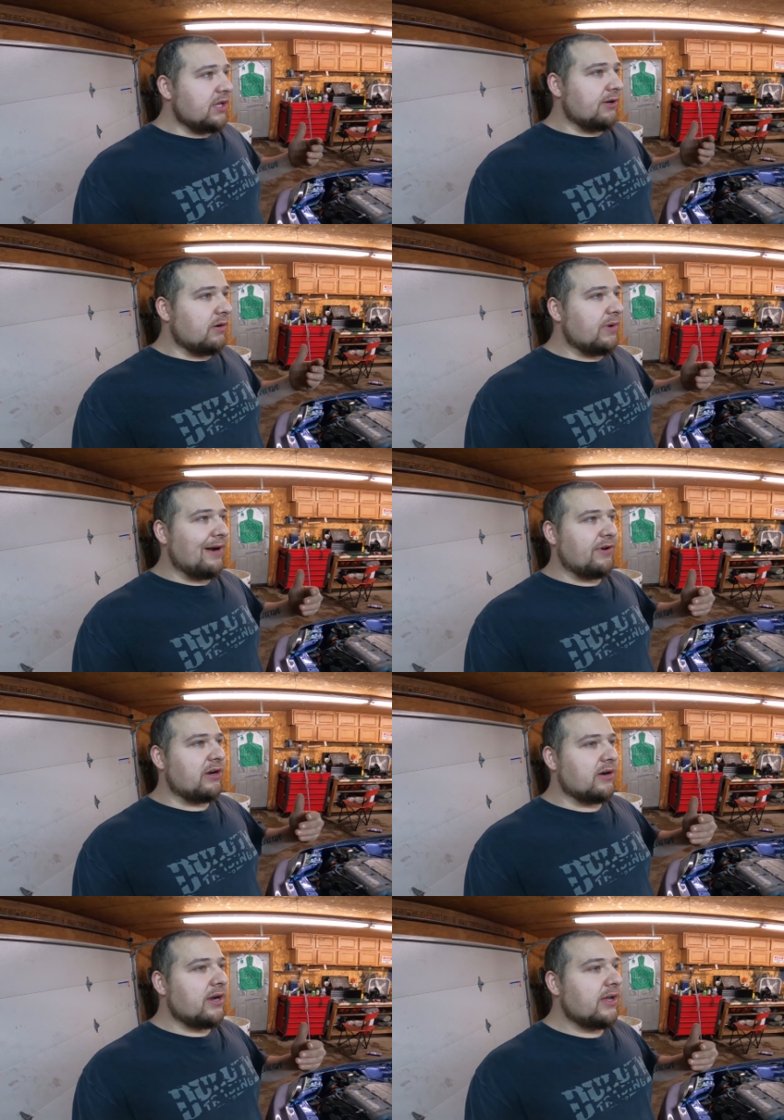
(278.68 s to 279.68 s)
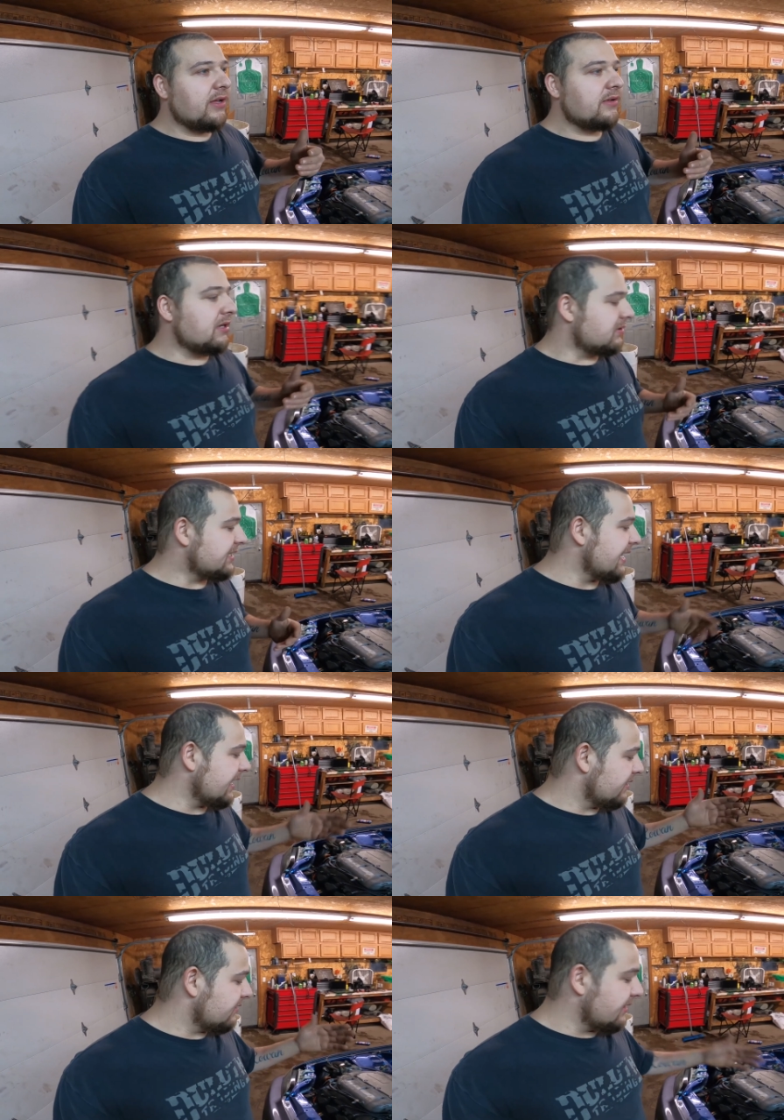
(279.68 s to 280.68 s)
whenever you're,
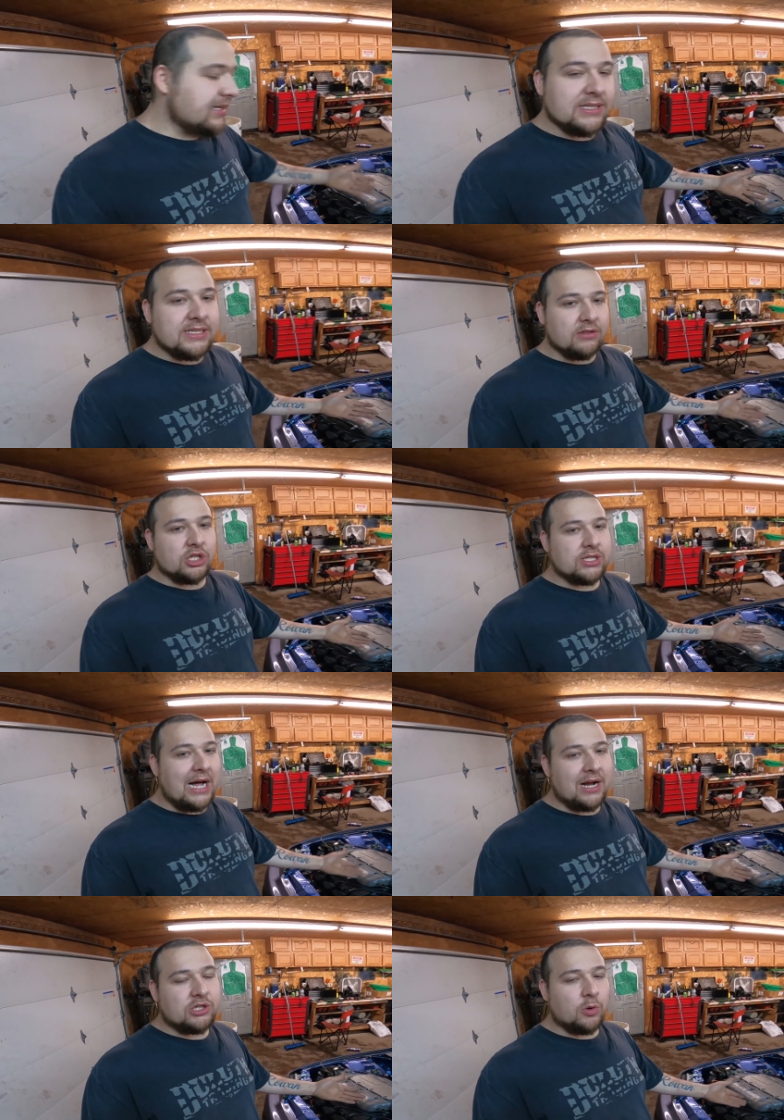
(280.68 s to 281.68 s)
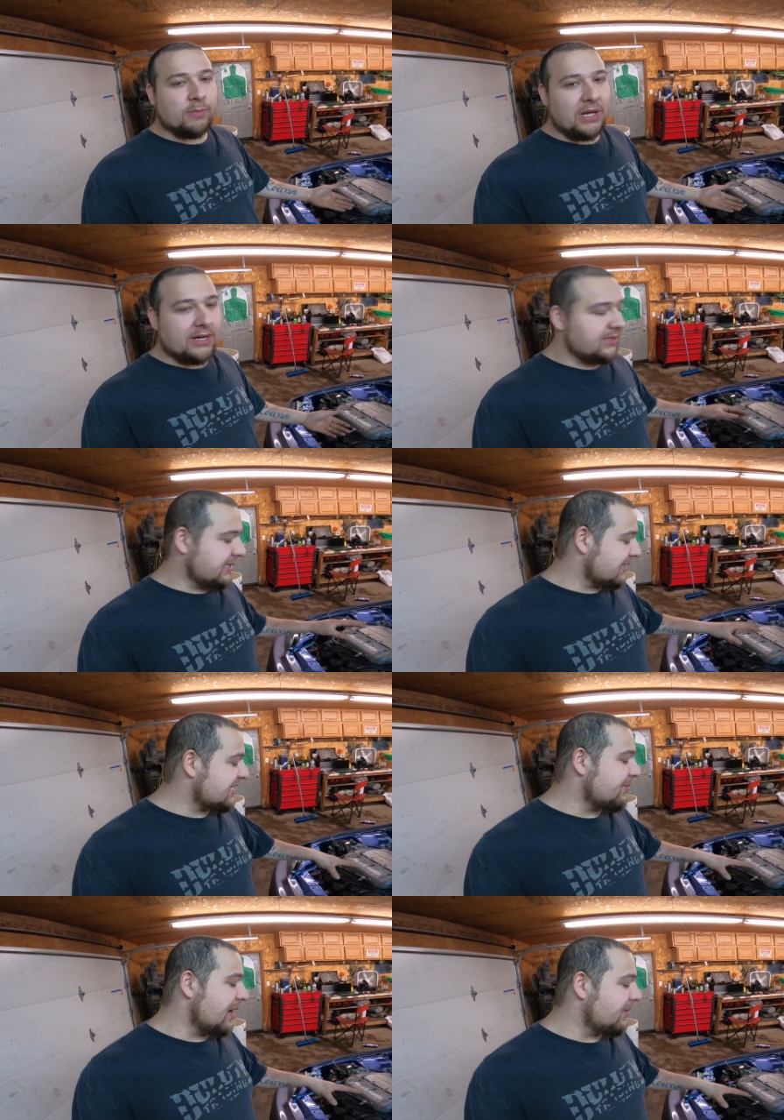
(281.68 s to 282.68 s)
taking, it's still a stock short block. It's got
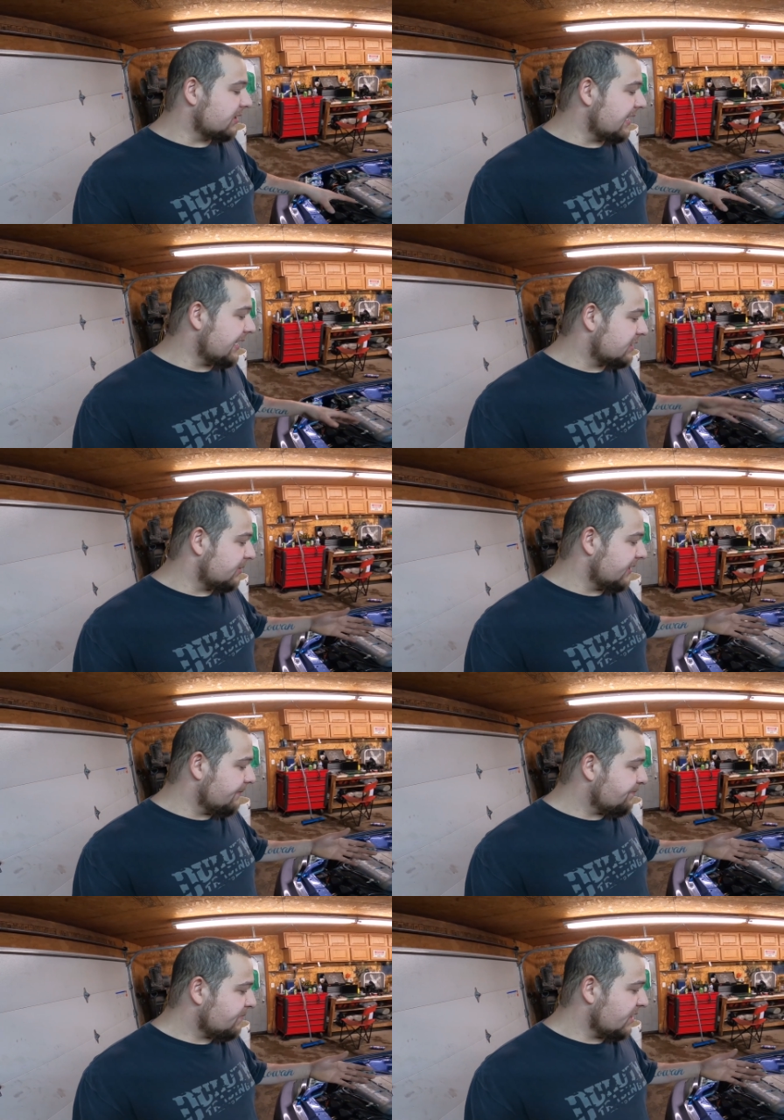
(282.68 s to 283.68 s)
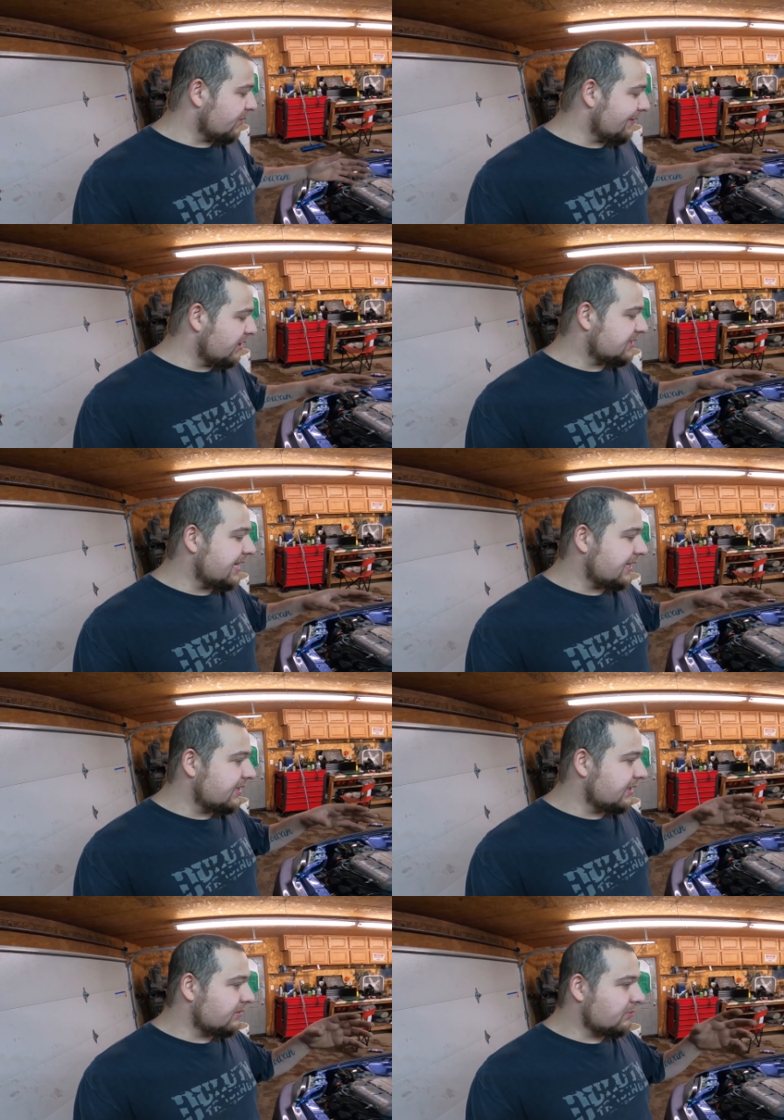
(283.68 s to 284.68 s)
semi-built heads, but whenever you're
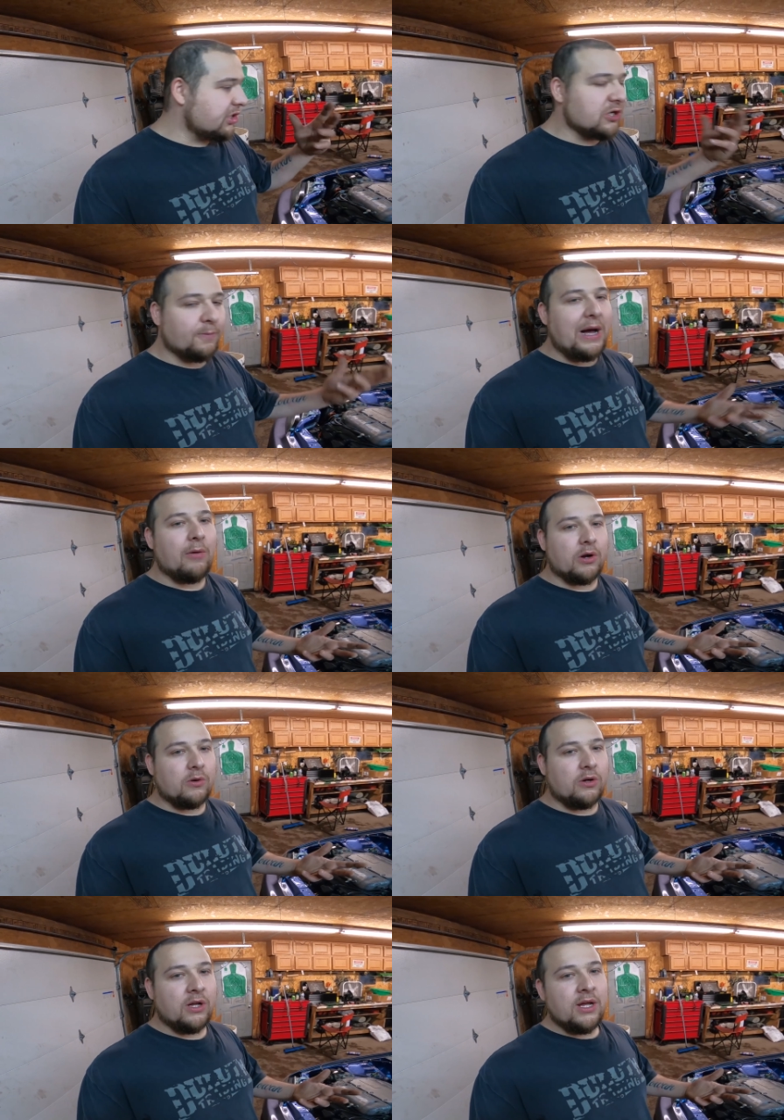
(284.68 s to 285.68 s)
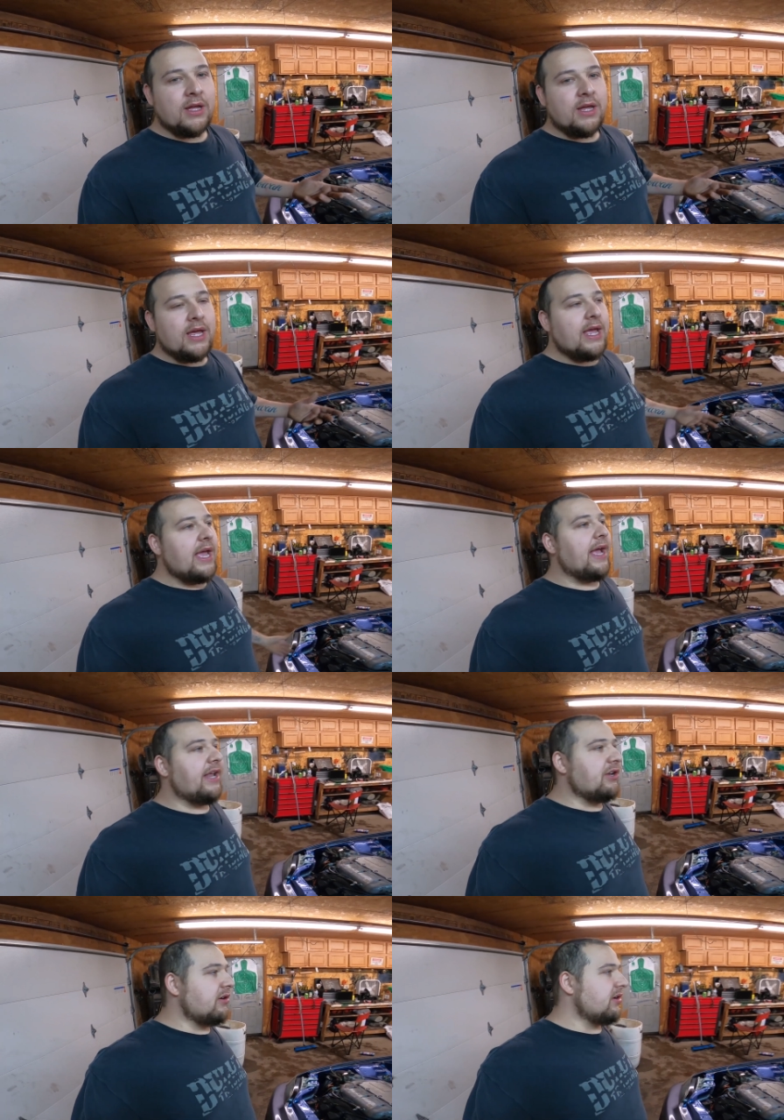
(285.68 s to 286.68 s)
taking the original power goal
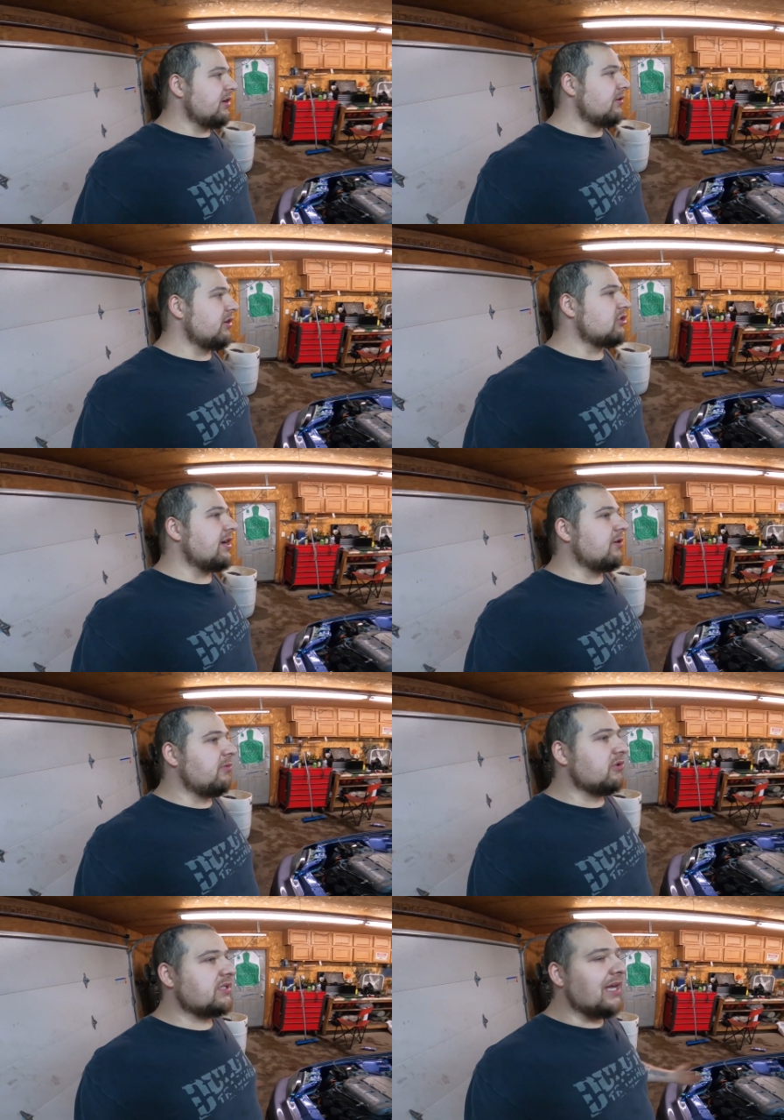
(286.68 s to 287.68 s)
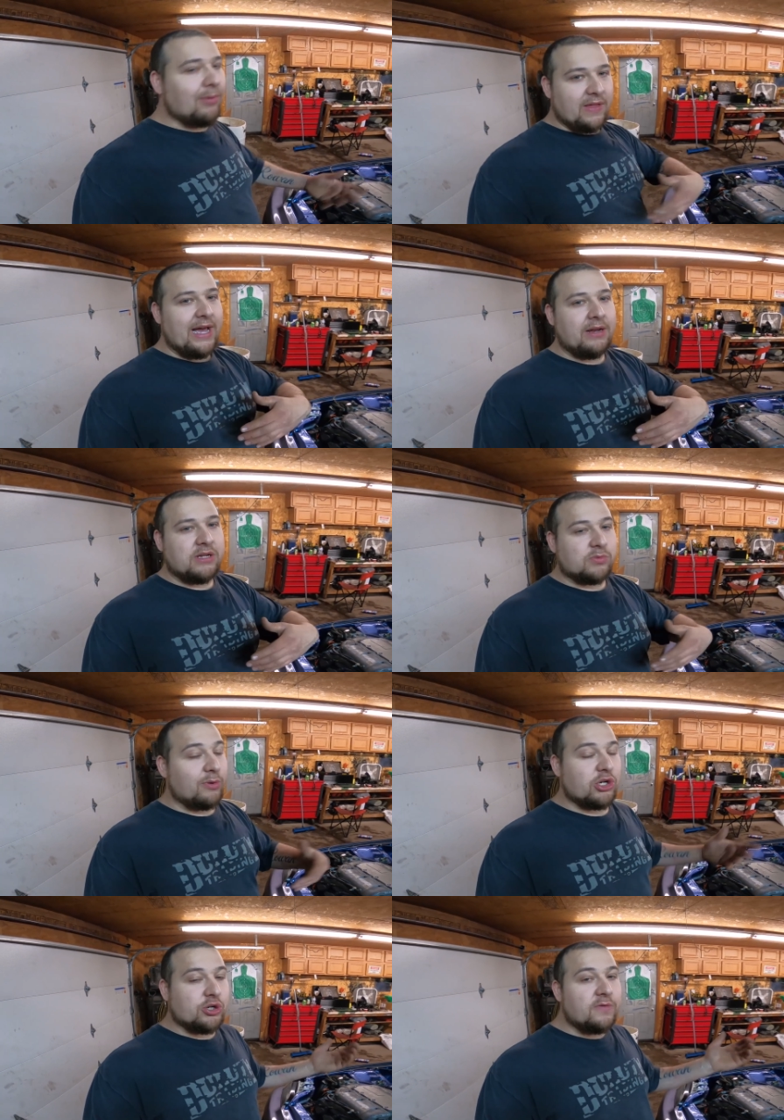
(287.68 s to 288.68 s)
and you're trying to almost double that, because
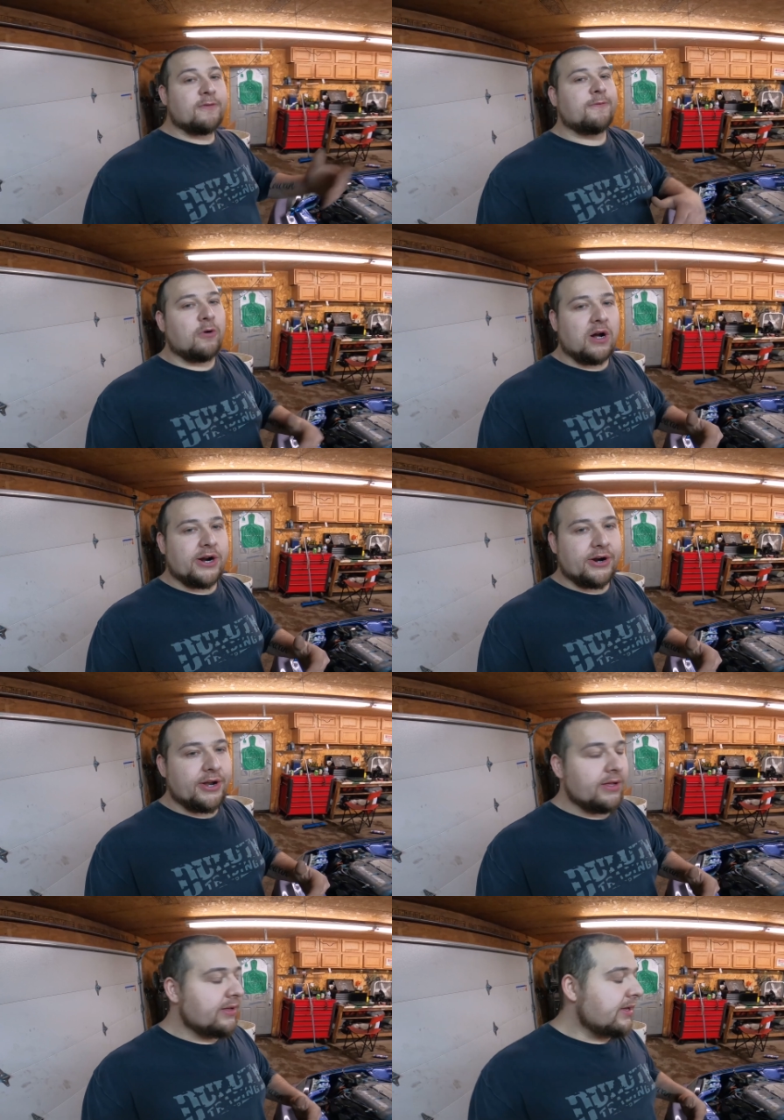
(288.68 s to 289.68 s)
we were shooting for 400,